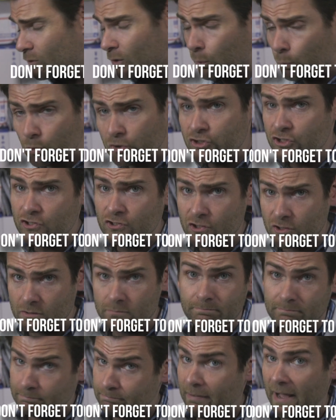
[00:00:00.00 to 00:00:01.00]
which is
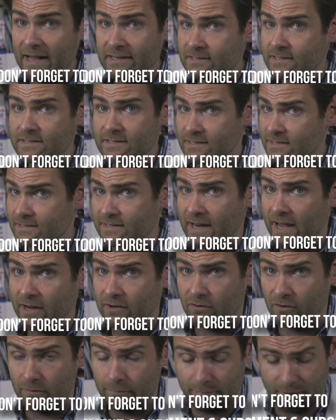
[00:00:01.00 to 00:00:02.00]
passes the
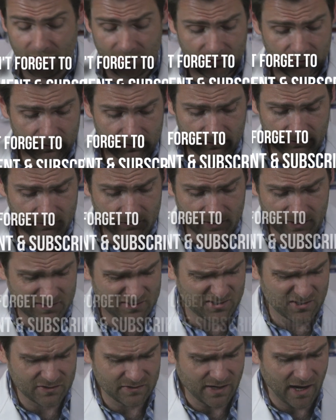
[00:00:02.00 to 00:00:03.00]
standard, but
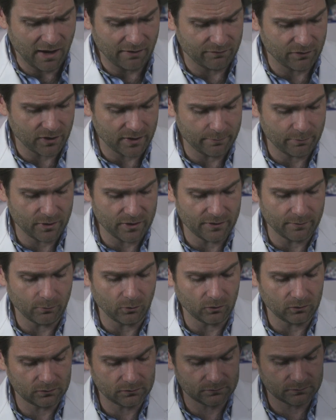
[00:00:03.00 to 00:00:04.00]
is just not very breathable.